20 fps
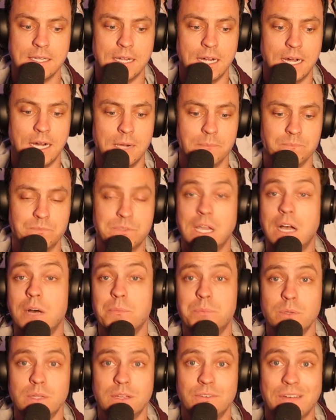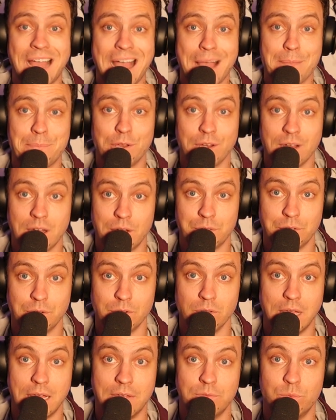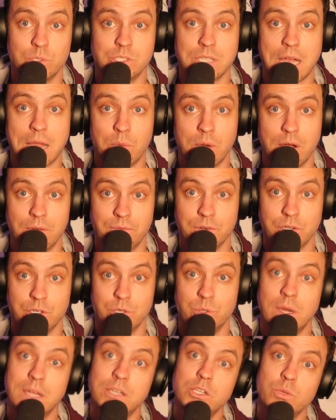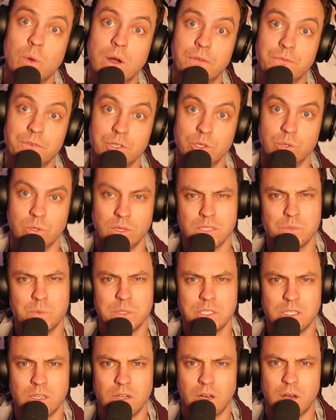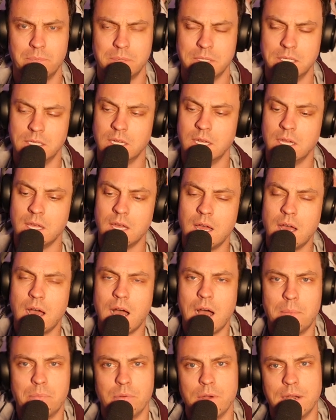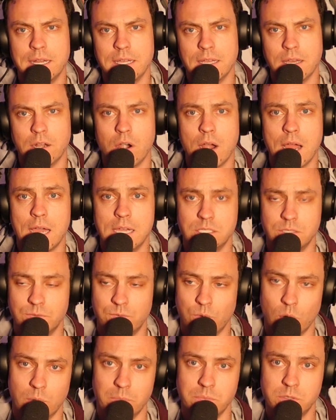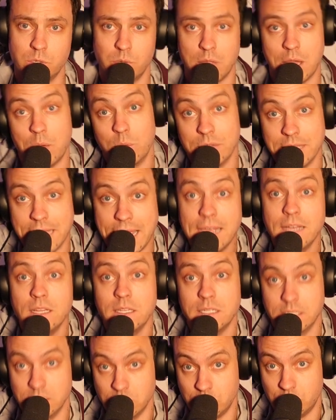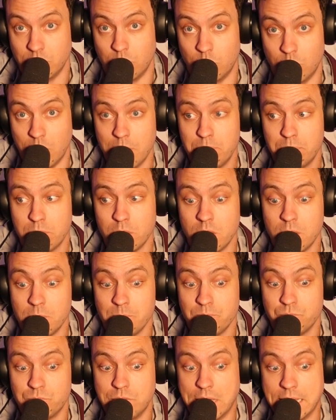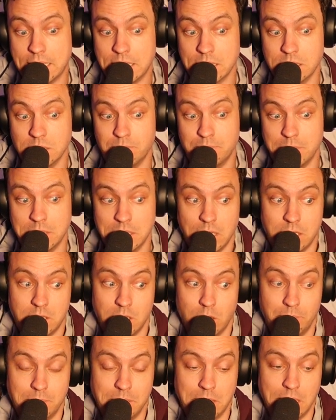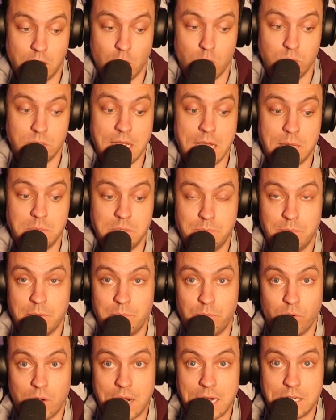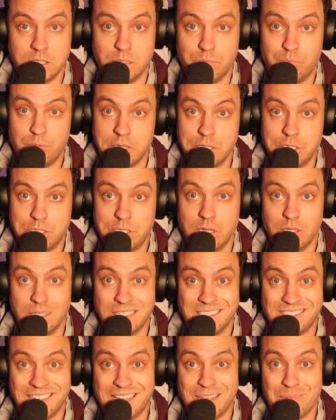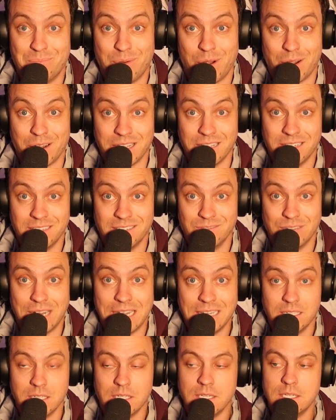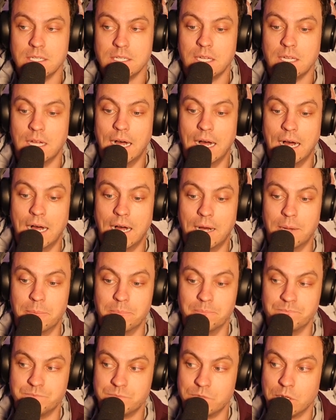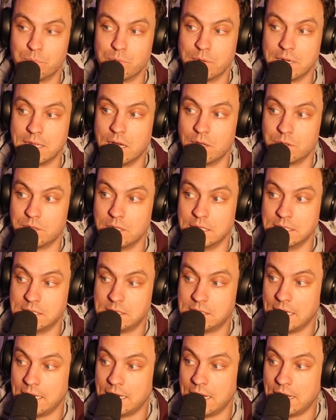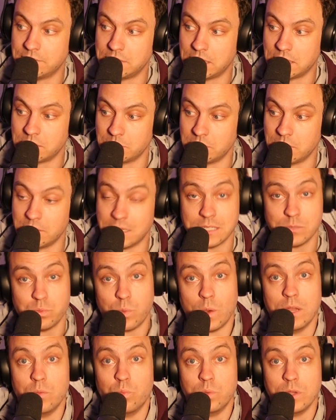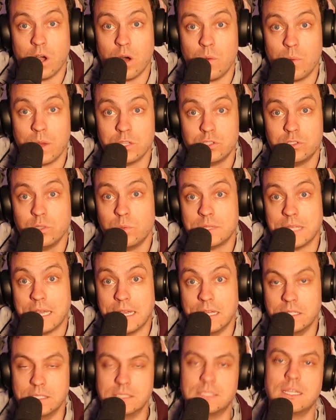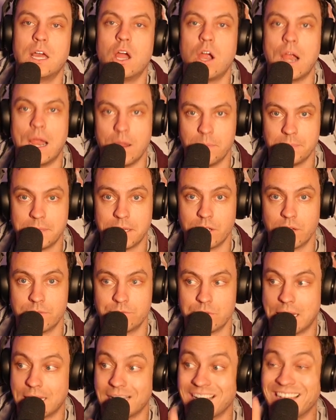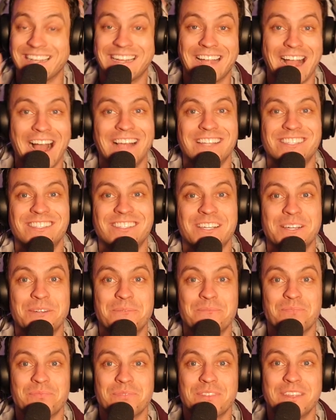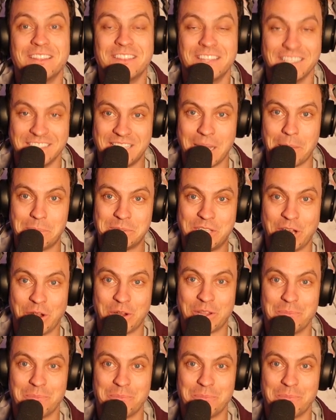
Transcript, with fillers: um, to help you live a happier, healthier life, which I want for you and you want for you because we should all be operating at our highest form so that when the aliens show up, they can be they'll be like oh damn these people are actually pretty chill let's stay and party right um, they're pretty healthy let's stay and have sex with them that's what we all want to do with the aliens all right i'm getting off track guys this episode